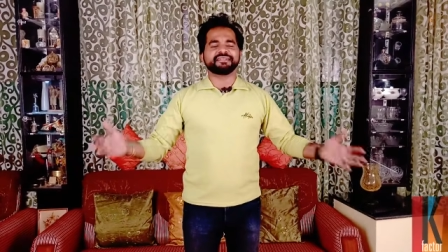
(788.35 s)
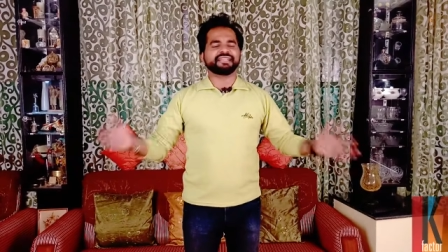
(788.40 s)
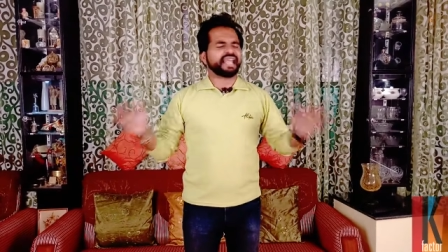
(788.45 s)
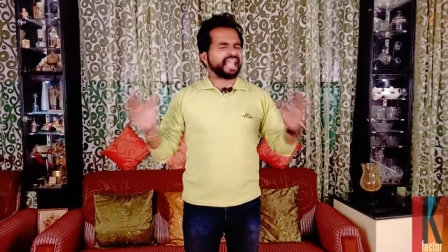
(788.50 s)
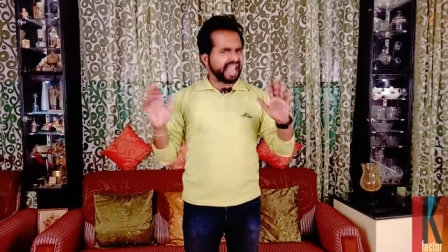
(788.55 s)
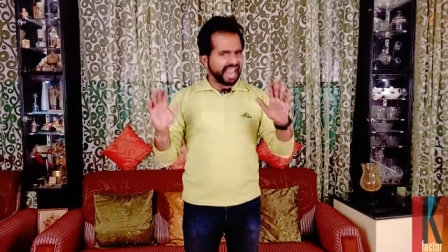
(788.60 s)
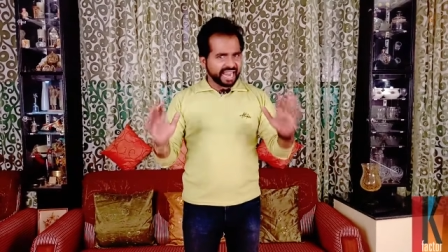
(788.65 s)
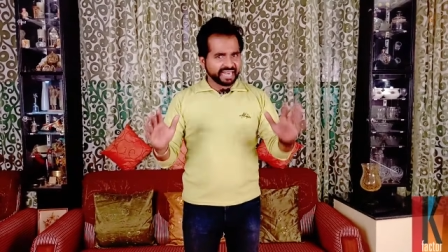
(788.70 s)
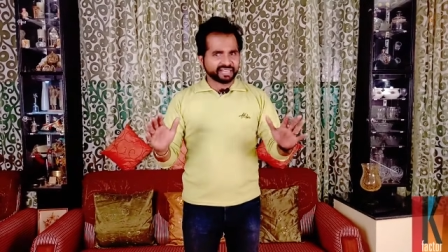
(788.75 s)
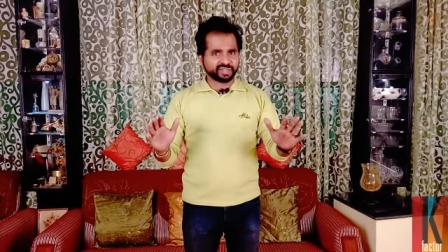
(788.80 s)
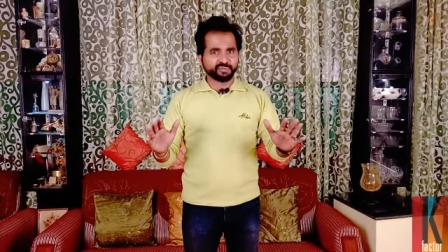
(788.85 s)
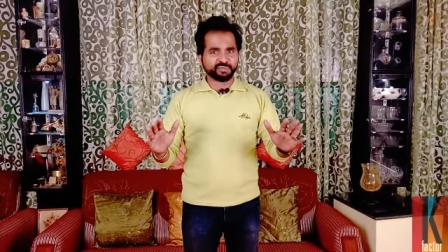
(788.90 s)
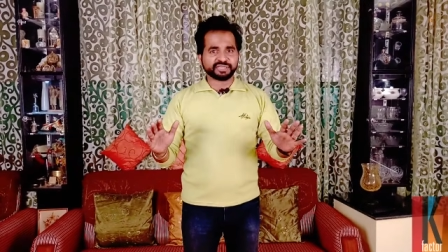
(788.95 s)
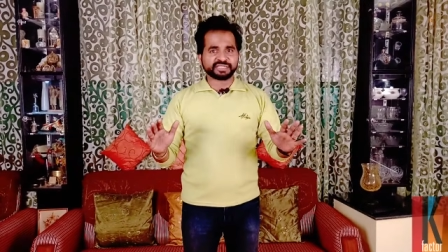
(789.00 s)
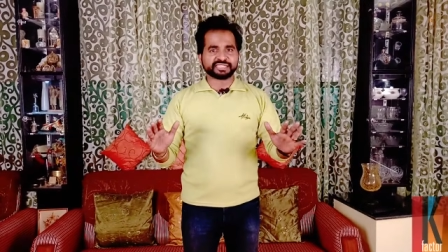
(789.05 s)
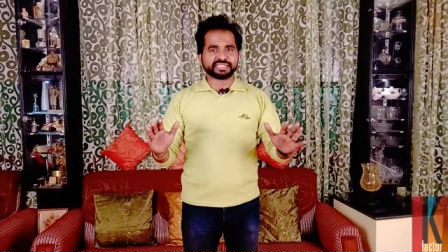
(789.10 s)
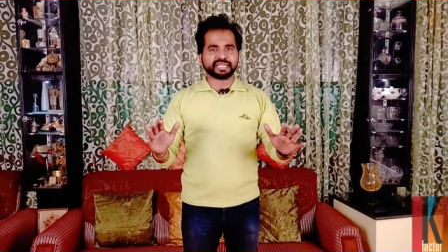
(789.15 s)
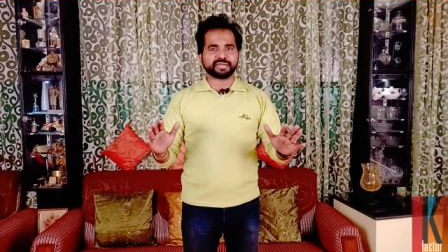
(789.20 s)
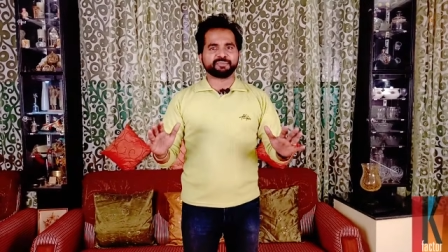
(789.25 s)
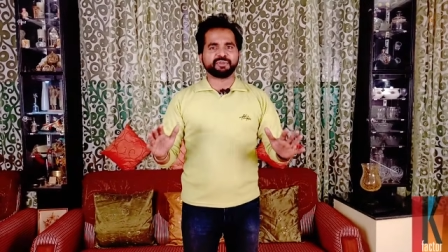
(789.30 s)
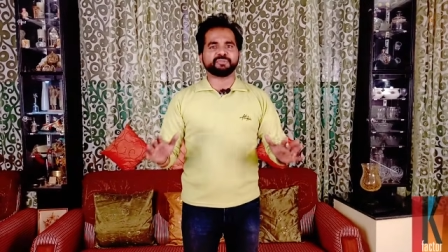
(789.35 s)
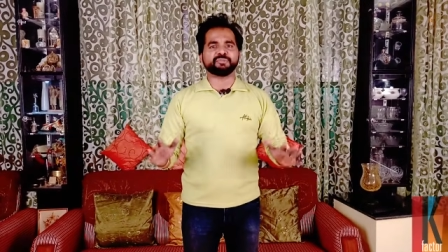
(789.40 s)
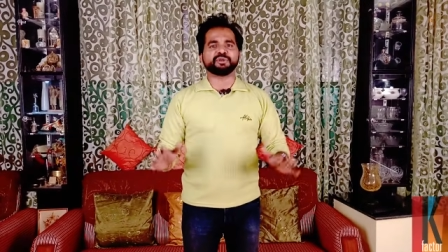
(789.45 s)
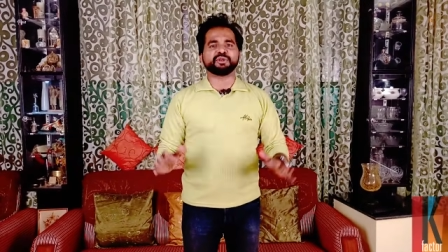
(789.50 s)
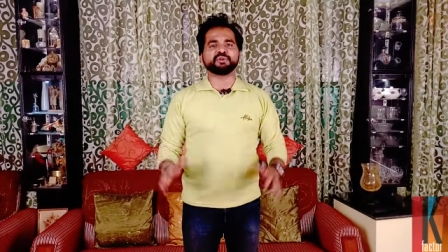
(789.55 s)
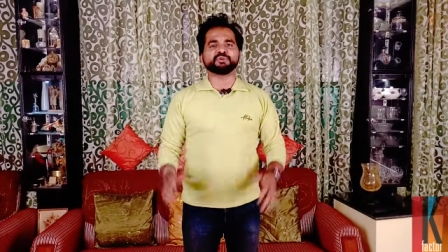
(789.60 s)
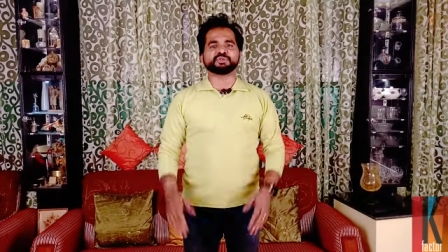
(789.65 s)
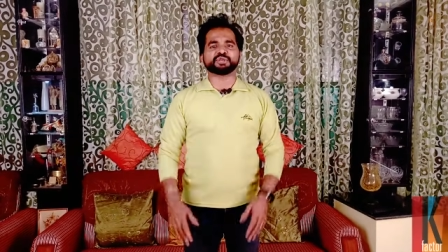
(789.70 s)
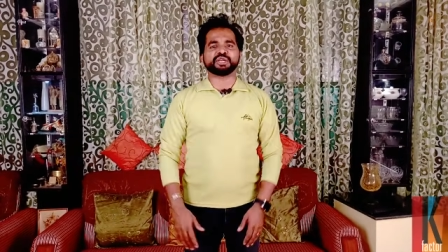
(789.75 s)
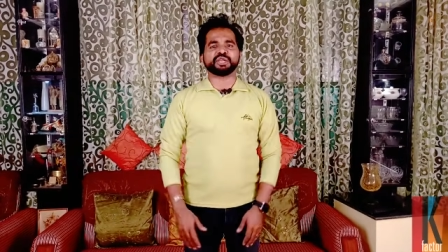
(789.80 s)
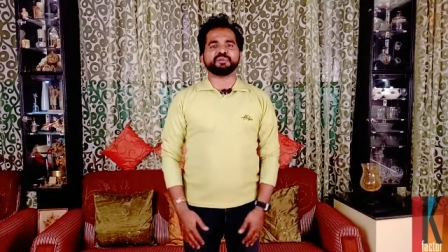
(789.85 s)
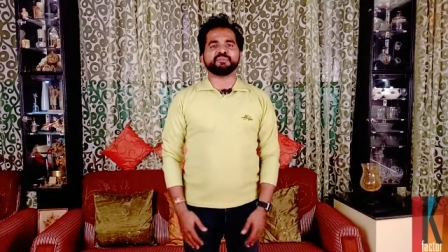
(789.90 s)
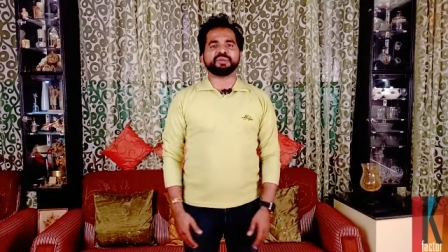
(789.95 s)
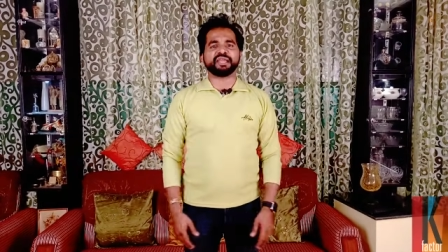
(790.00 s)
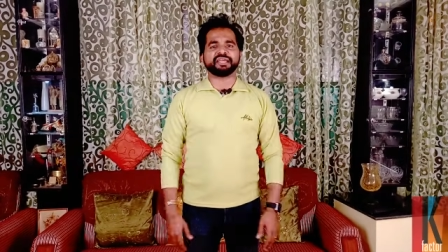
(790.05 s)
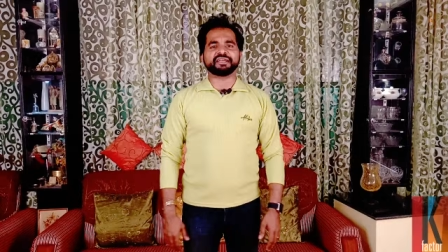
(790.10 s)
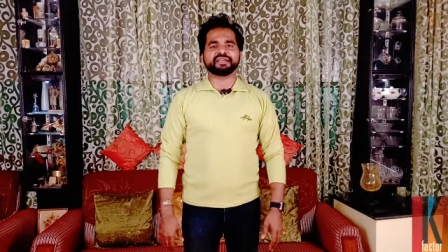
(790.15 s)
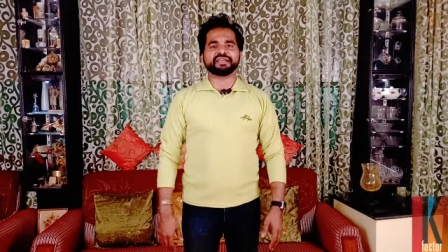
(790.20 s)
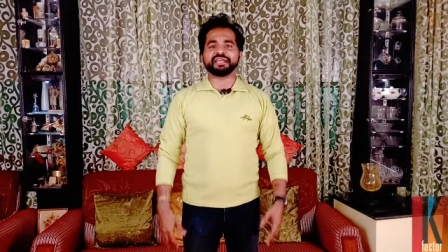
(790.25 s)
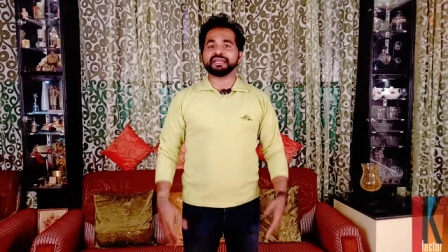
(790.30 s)
The 8th mistake people usually
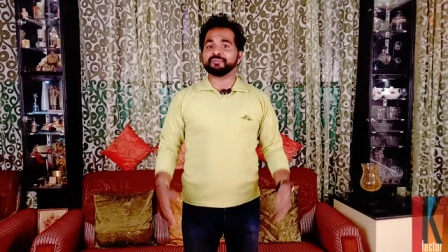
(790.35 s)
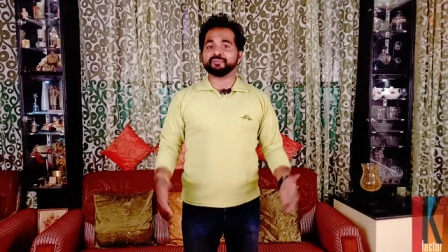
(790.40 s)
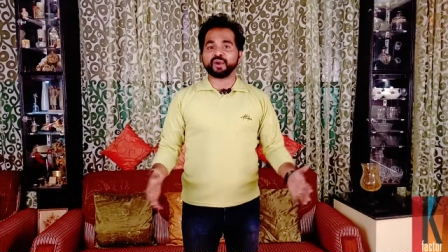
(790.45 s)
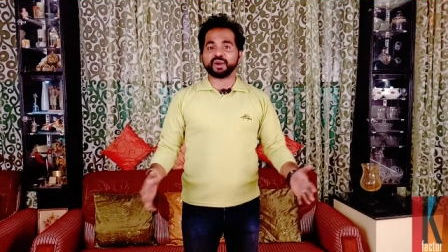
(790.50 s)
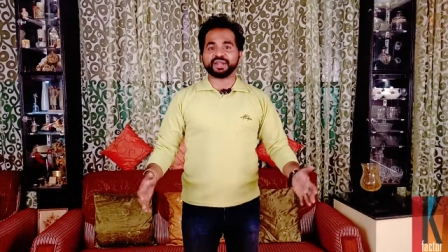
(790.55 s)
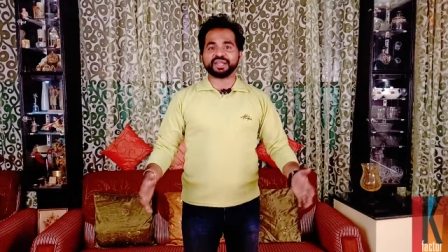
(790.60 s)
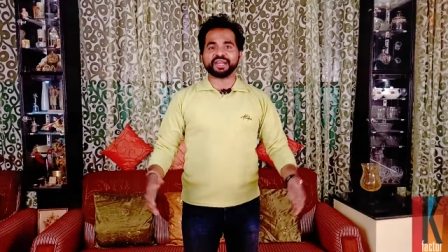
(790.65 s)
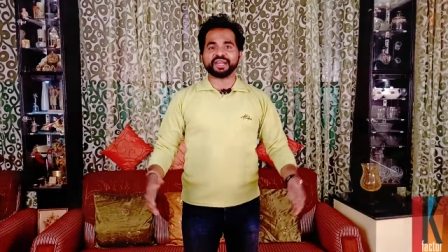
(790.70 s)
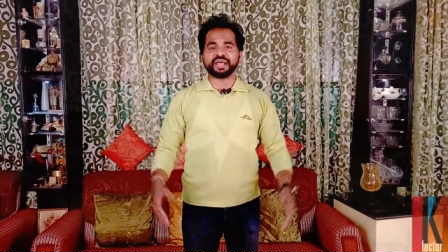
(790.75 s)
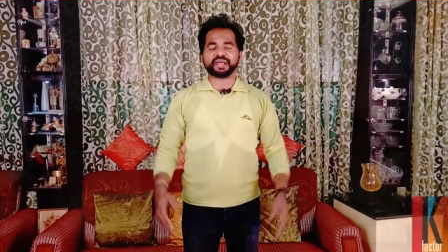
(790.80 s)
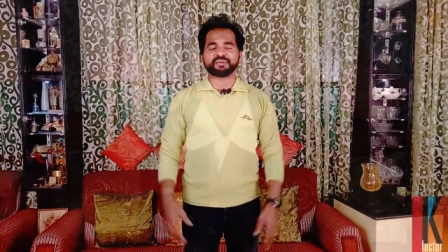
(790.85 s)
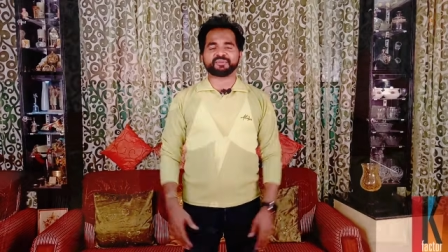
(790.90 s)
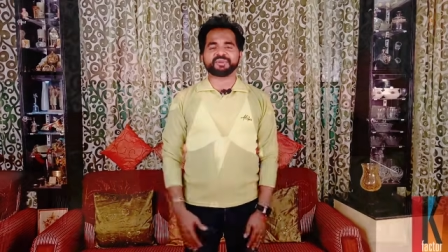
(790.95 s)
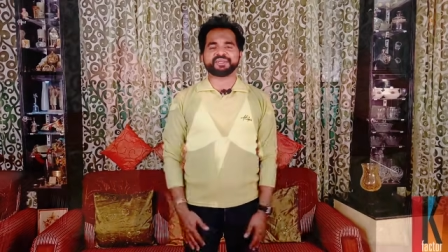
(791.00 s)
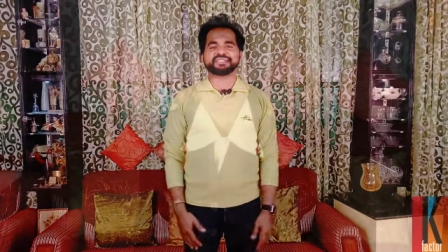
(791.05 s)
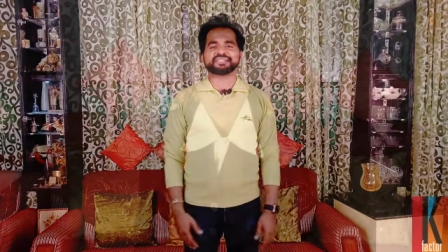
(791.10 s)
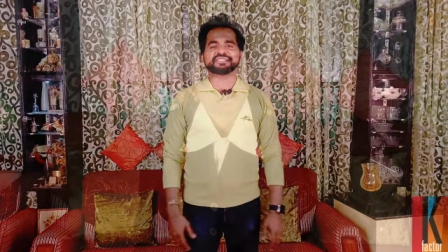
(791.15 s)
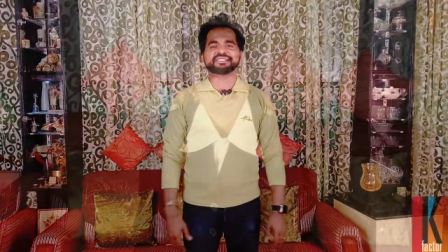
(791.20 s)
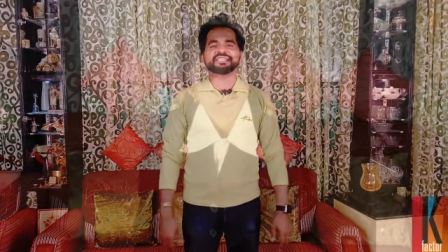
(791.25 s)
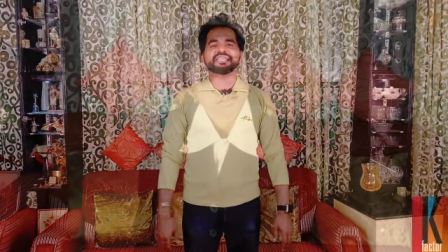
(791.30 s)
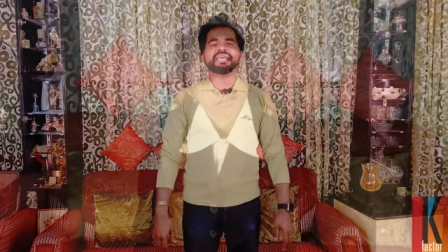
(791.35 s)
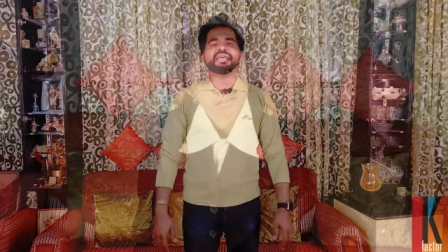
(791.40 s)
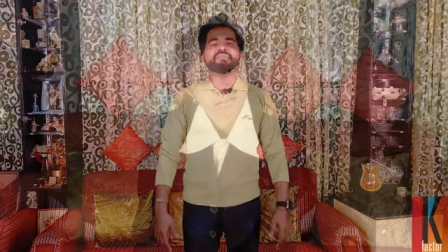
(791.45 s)
make in body language is